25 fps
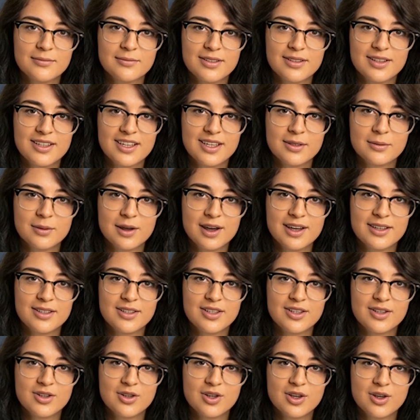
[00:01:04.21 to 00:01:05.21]
Despite
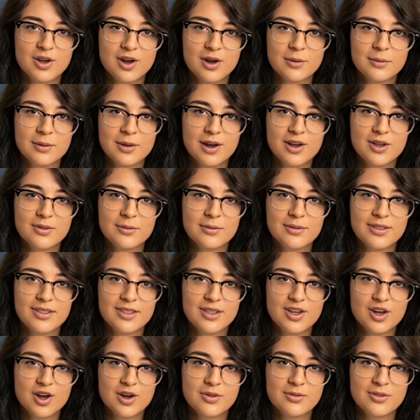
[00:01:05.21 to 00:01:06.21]
studio
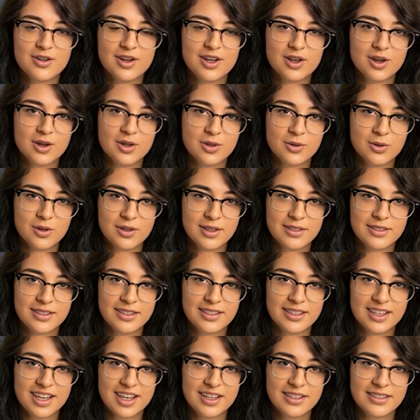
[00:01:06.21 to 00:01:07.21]
apartments offering good
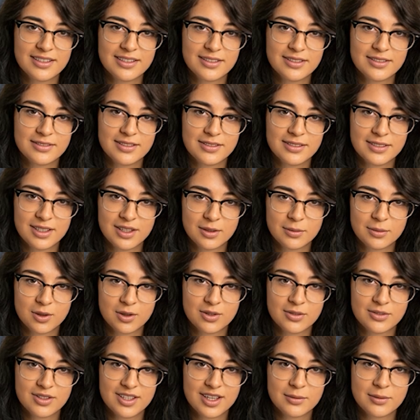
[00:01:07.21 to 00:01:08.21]
rental yields, their
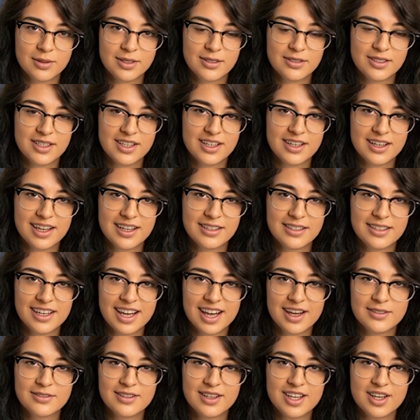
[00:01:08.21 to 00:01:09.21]
profitability is
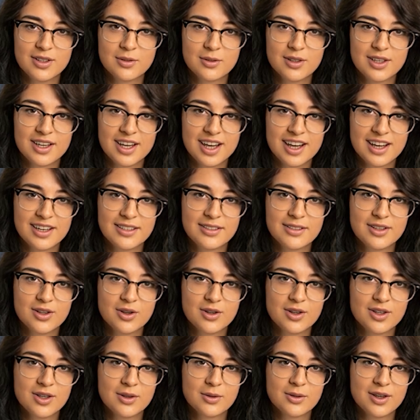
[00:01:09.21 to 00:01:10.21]
heavily reliant
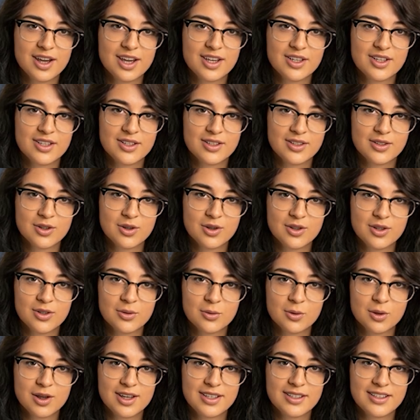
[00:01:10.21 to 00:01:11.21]
on location.
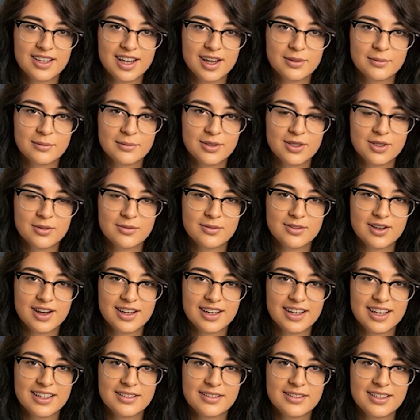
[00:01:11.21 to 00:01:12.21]
When it comes to
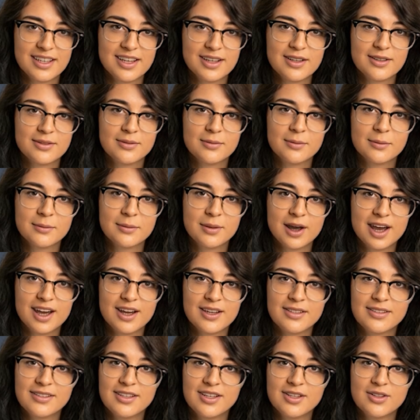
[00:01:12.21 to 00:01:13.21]
financing,
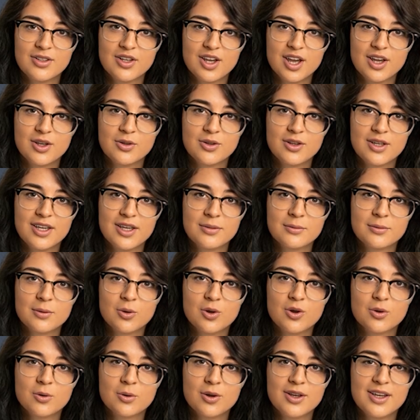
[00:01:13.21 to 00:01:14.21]
banks are generally
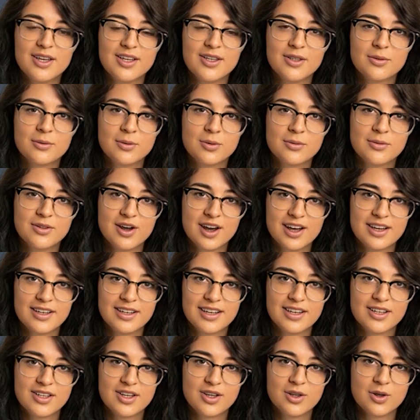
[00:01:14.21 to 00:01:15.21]
more willing to provide
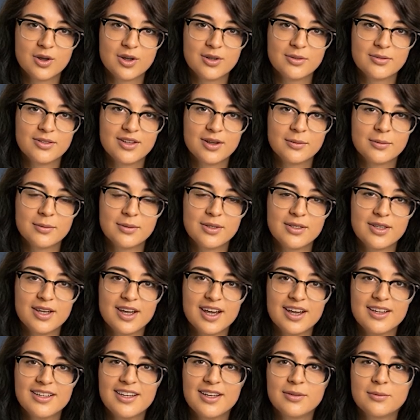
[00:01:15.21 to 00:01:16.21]
a loan of up to
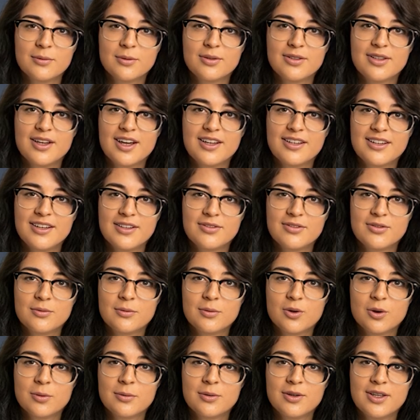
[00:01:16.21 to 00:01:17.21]
90% of the
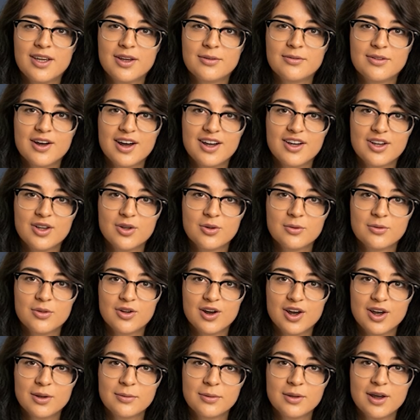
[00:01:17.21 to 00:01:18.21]
property value
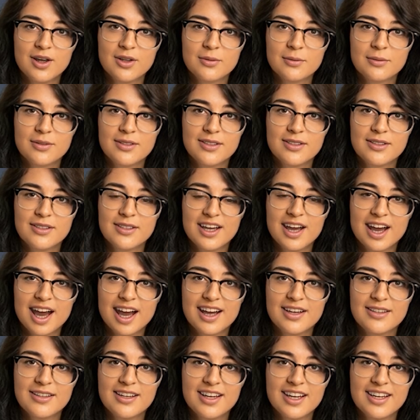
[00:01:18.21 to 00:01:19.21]
for apartments
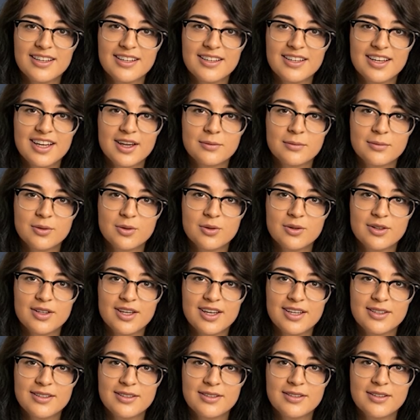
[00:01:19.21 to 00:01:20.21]
and gated
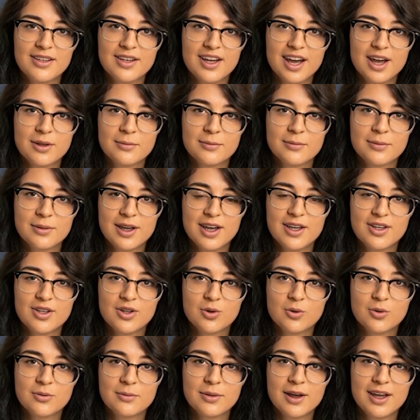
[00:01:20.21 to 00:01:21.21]
communities, compared
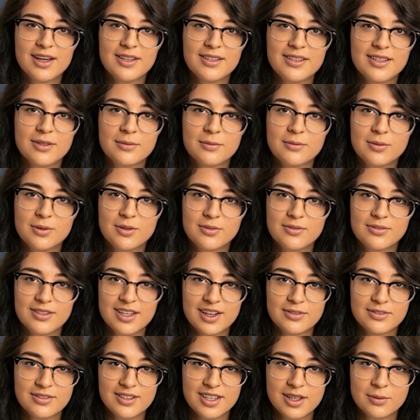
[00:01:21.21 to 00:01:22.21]
to a maximum of
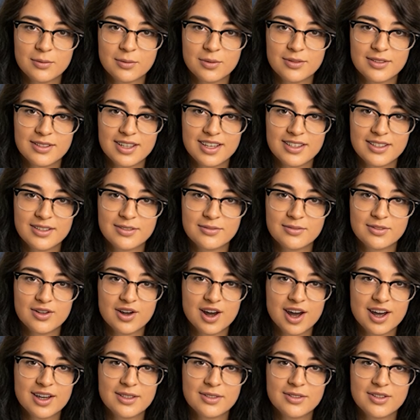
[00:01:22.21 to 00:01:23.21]
70%
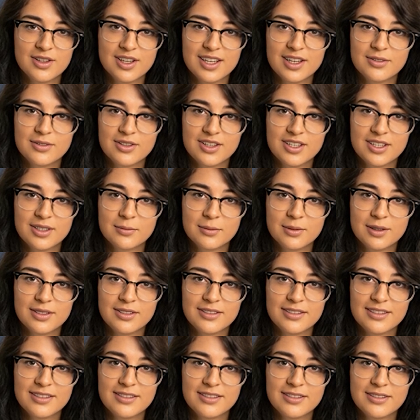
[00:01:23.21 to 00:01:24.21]
for other living
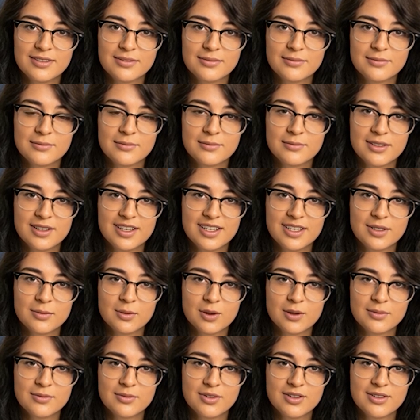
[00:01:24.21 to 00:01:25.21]
spaces. This
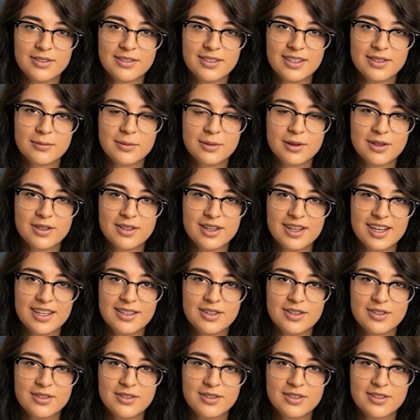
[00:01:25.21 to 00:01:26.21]
preference among
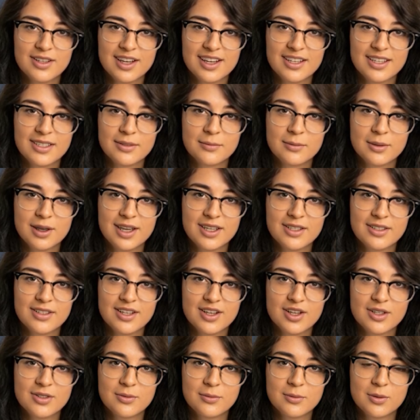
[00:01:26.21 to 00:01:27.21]
lenders is
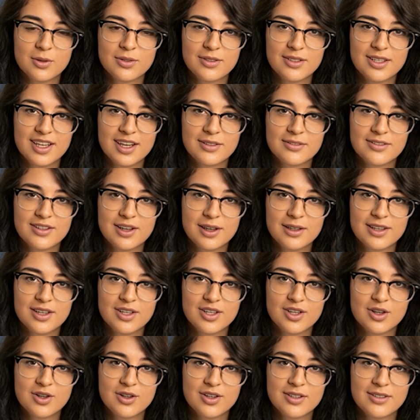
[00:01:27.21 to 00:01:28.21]
based on the perceived
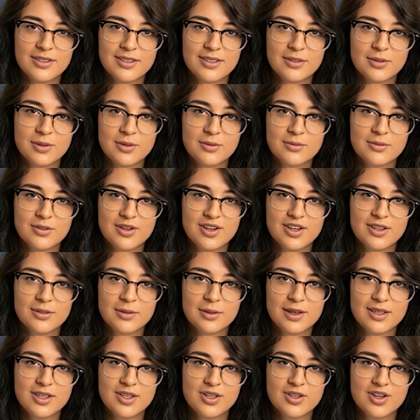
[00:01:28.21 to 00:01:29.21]
assurance offered
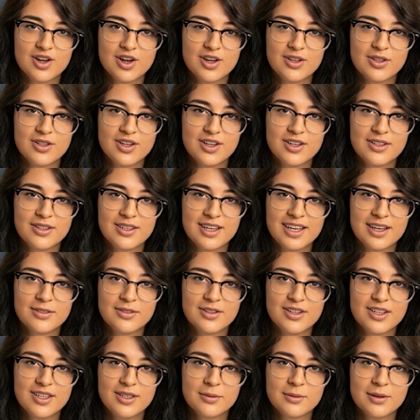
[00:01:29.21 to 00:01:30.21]
by structured
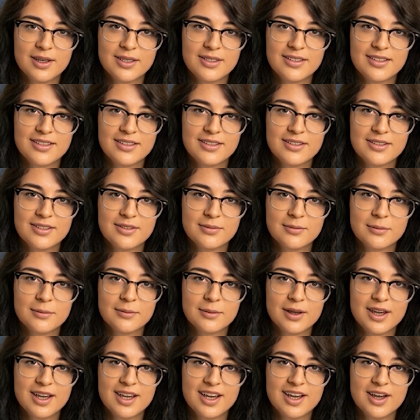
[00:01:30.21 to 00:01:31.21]
living spaces,
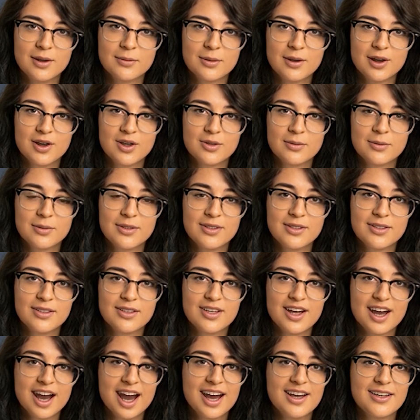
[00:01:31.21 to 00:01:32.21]
making apartments
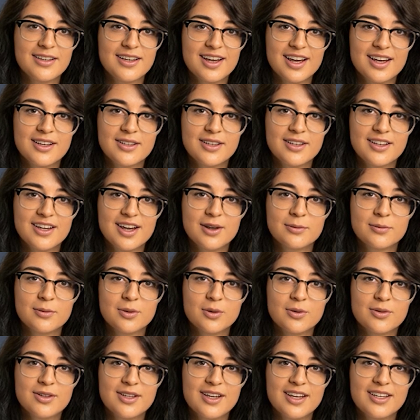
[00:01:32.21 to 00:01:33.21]
and gated
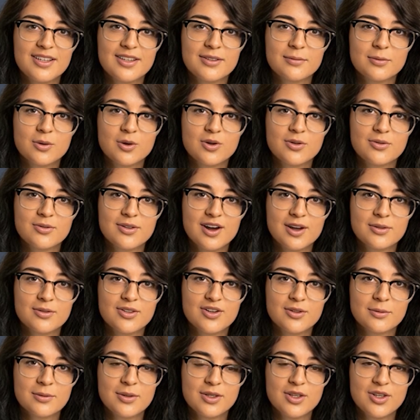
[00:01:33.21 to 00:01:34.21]
communities more
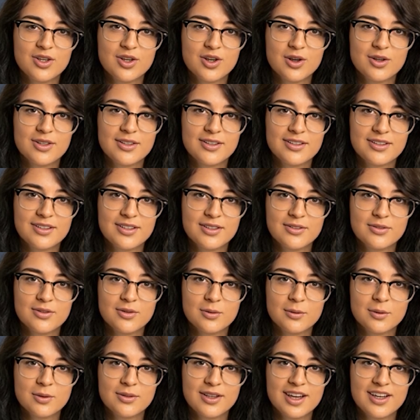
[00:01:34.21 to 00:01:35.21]
favorable choices
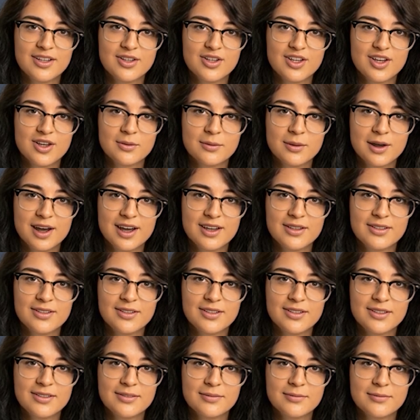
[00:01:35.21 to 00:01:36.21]
for potential
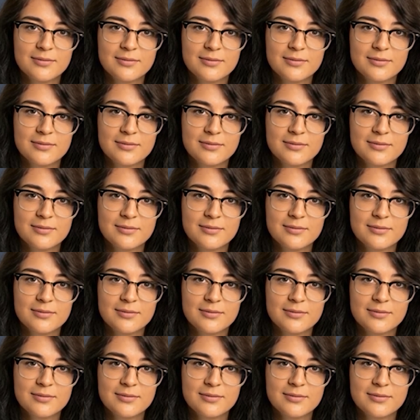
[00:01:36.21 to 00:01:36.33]
buyers.